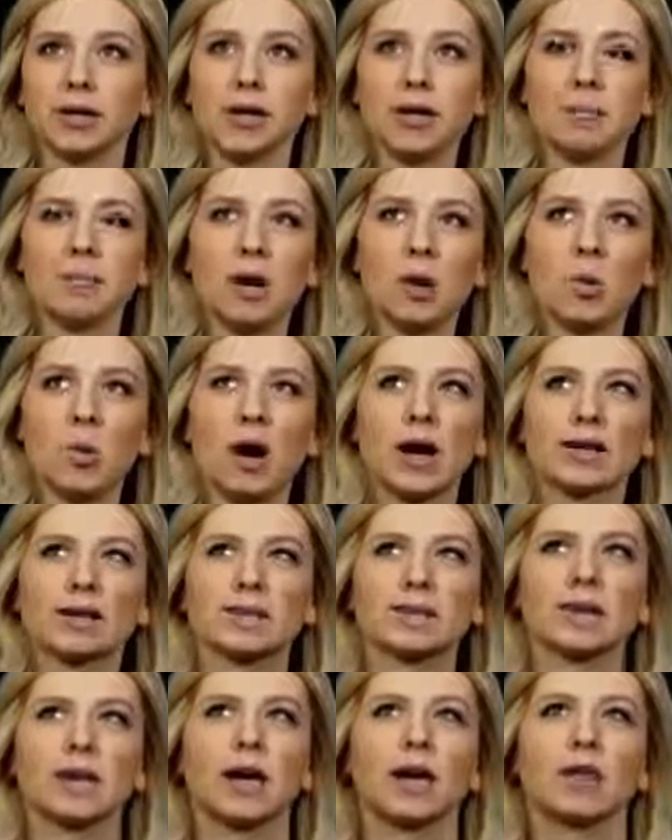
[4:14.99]
Get my y's
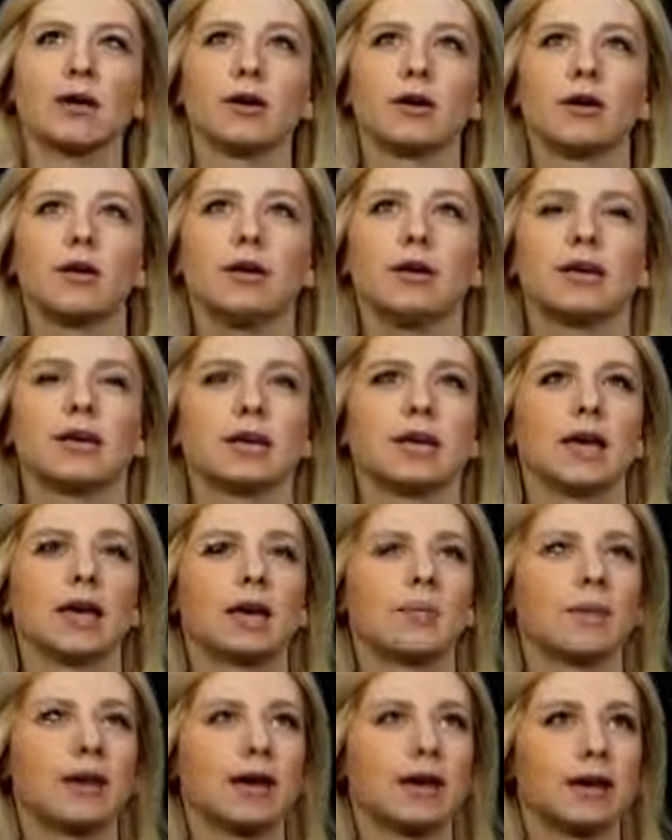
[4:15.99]
together
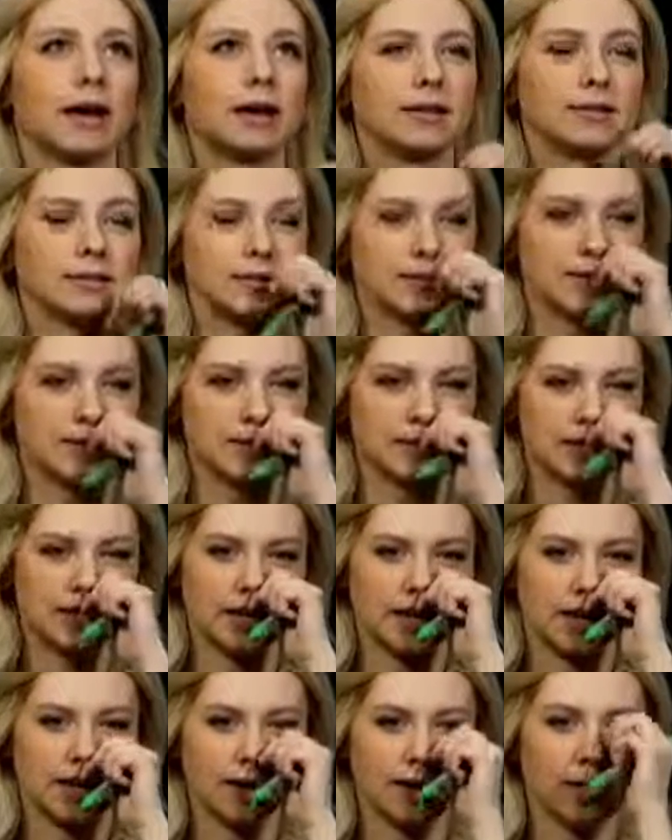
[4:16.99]
get my constants
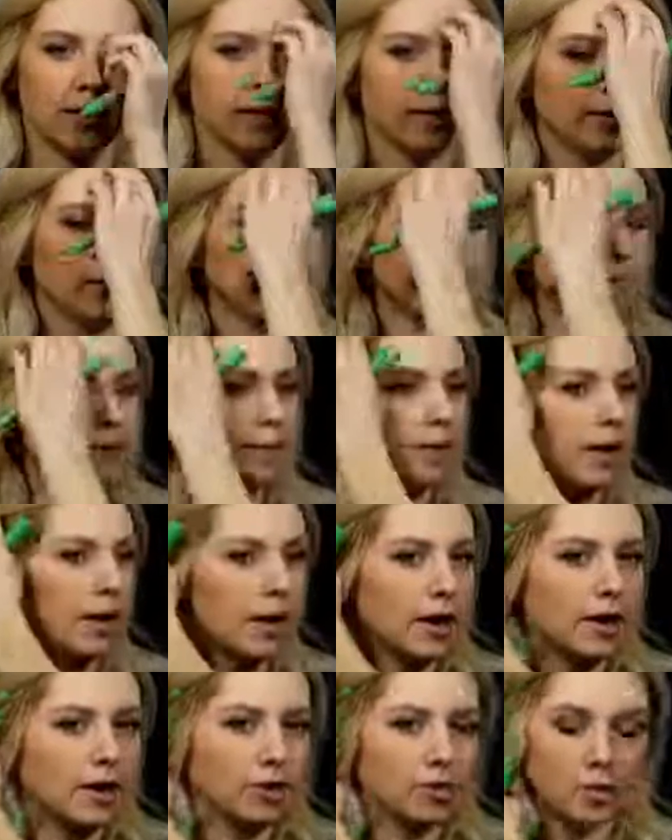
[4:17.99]
together
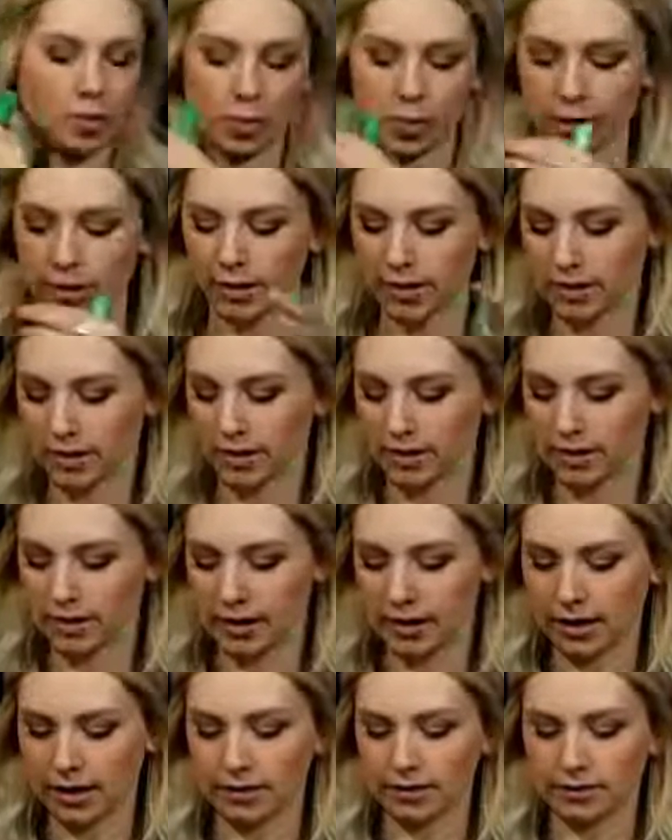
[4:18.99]
and report it in
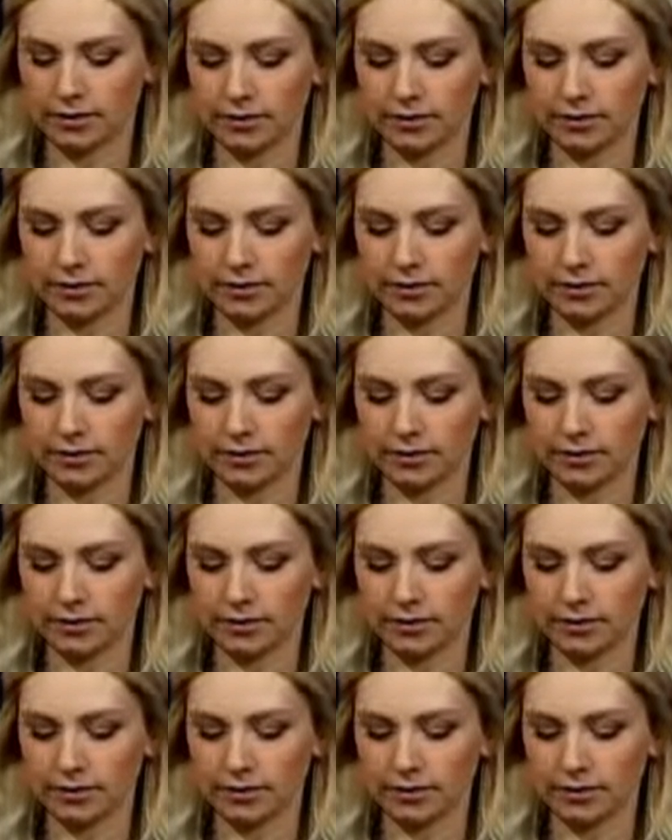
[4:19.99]
that